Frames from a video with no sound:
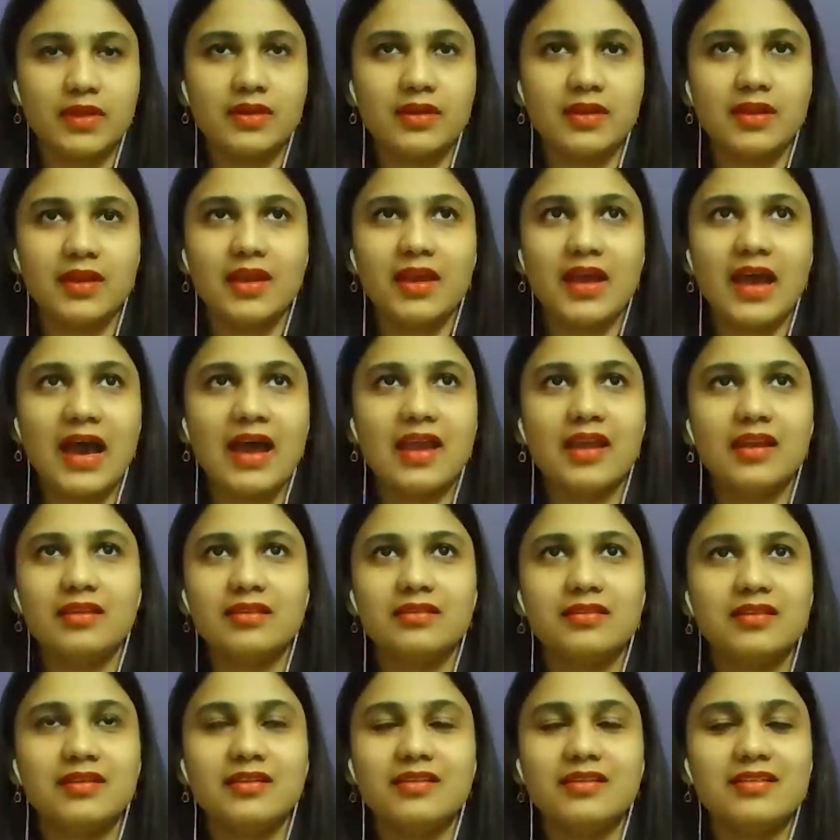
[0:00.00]
but
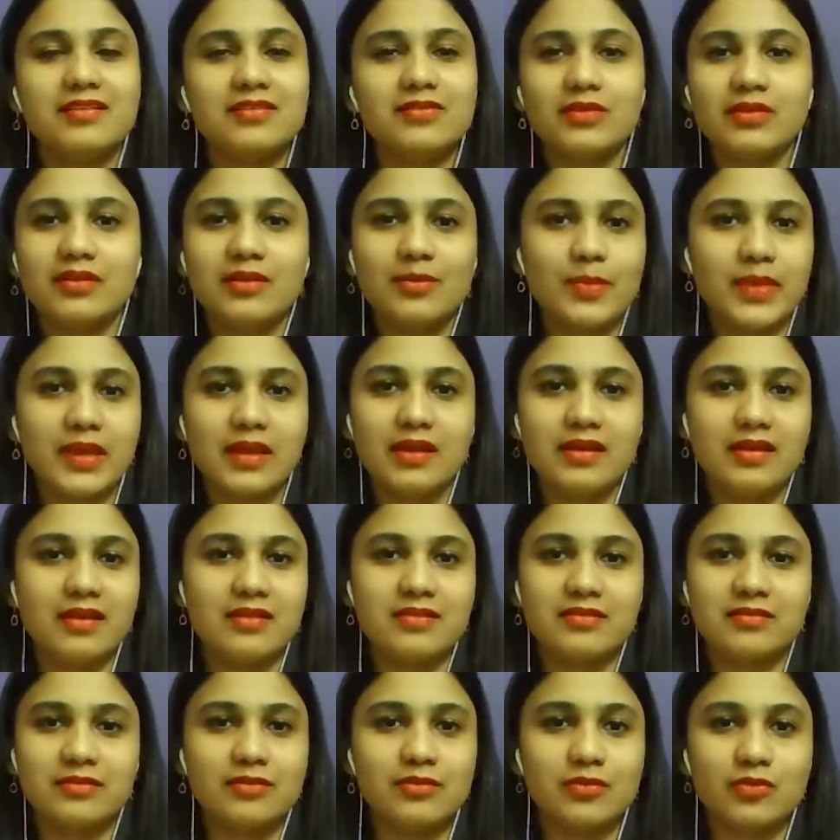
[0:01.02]
they didn't really pay
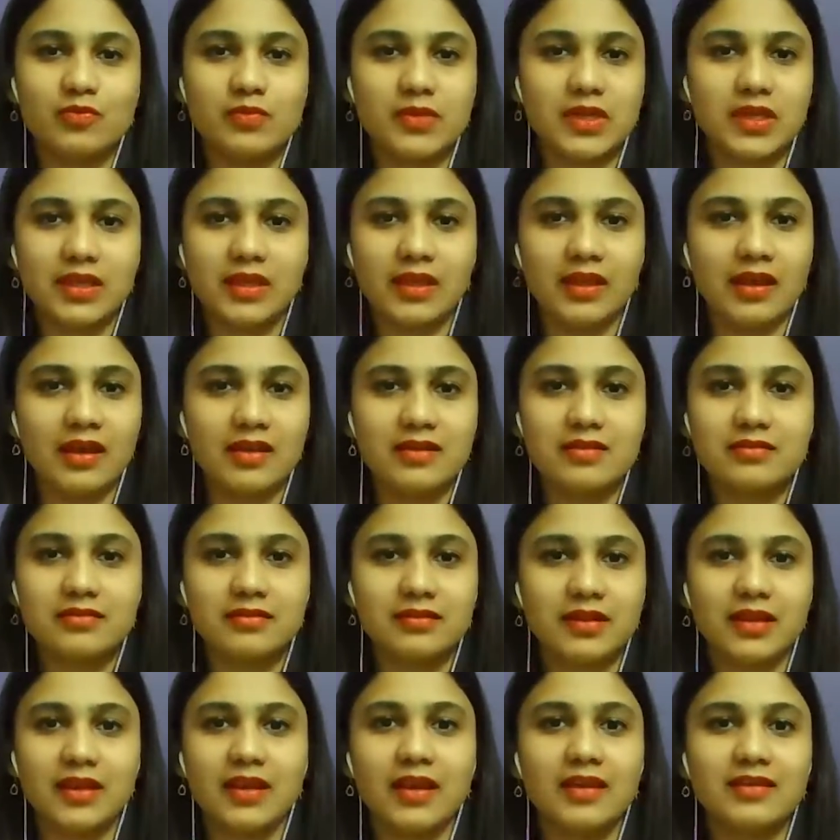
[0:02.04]
attention to me
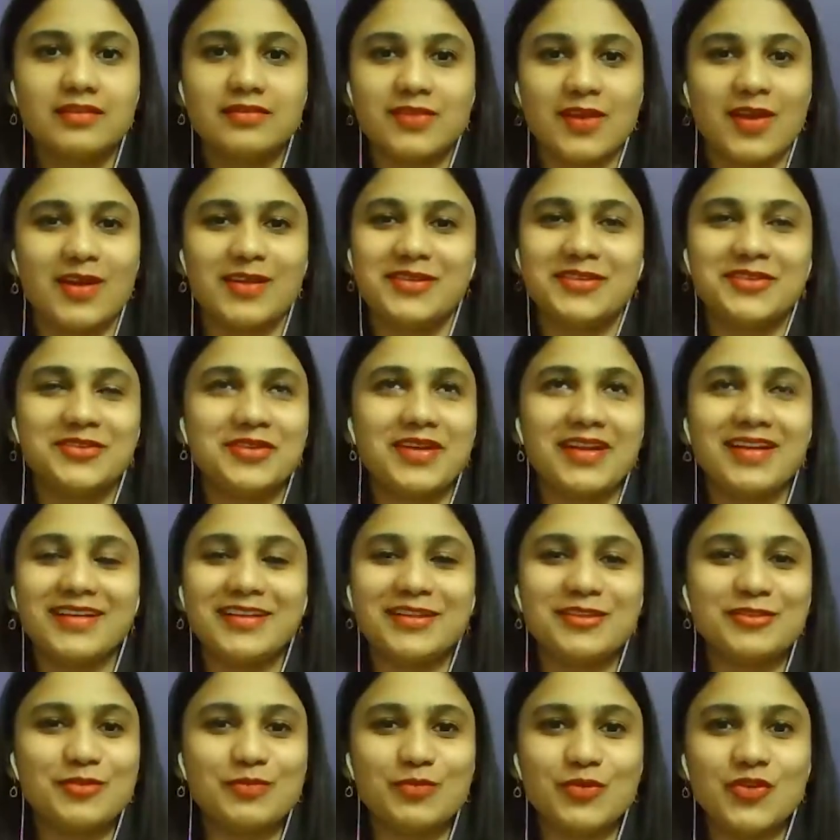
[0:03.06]
until like I started
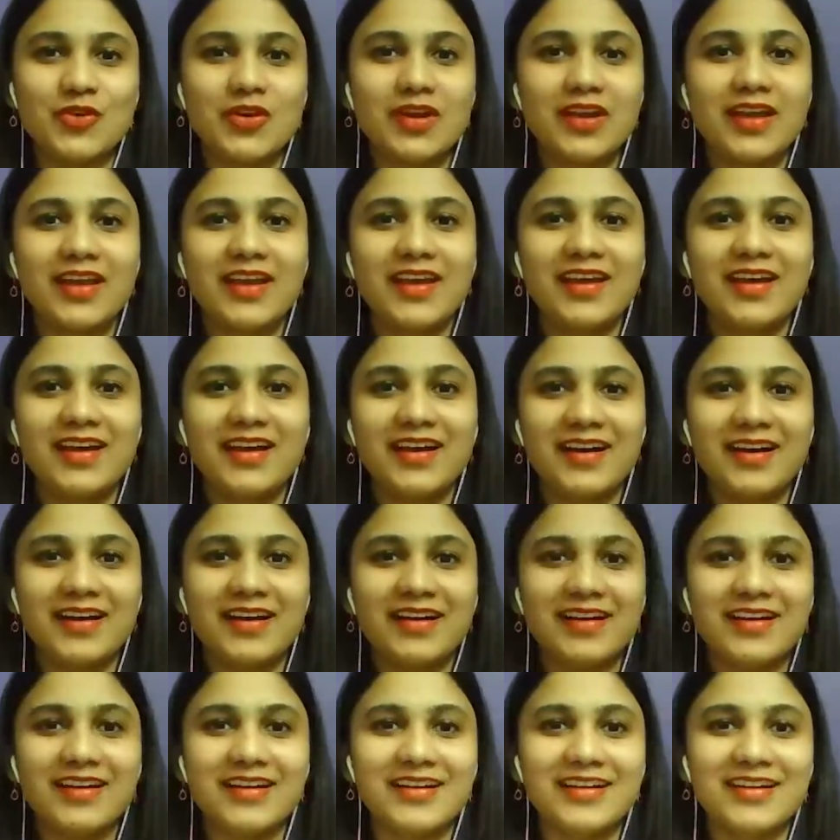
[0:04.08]
writing the book.
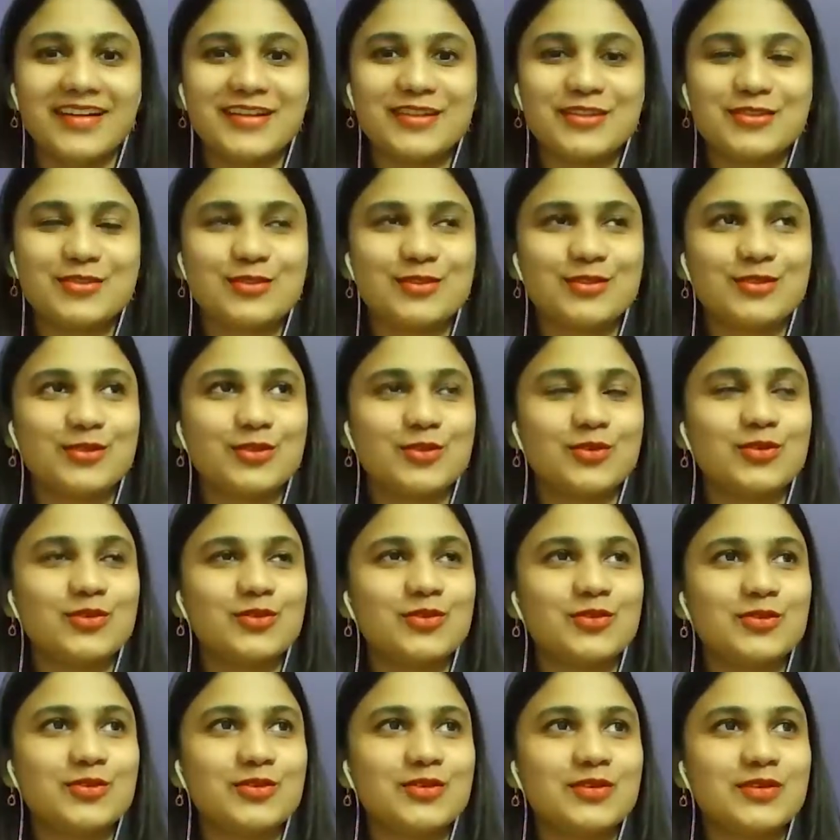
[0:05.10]

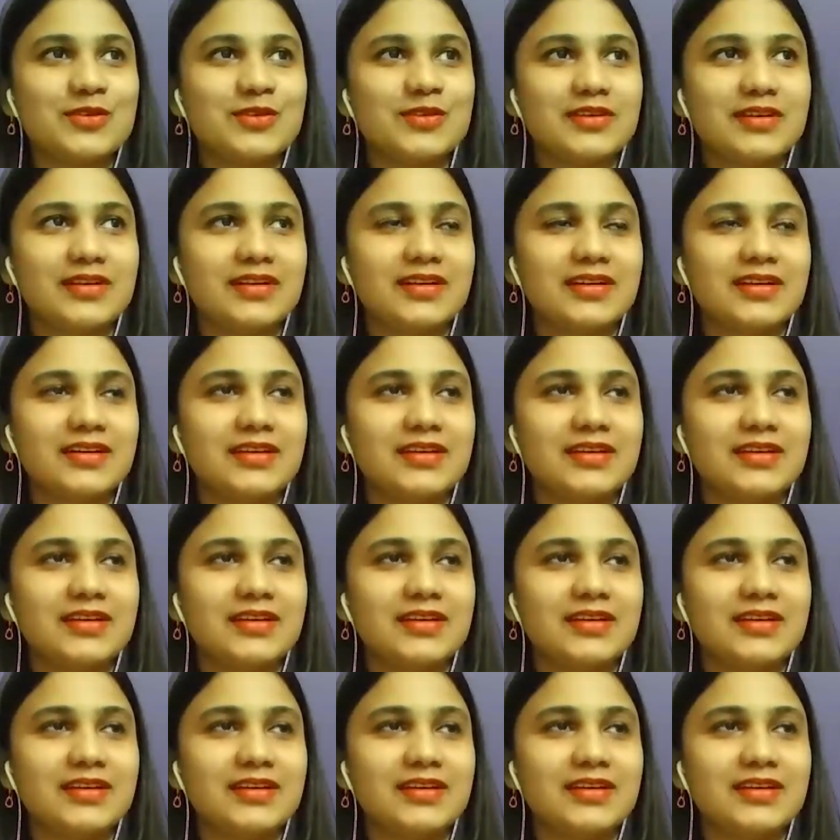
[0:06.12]
So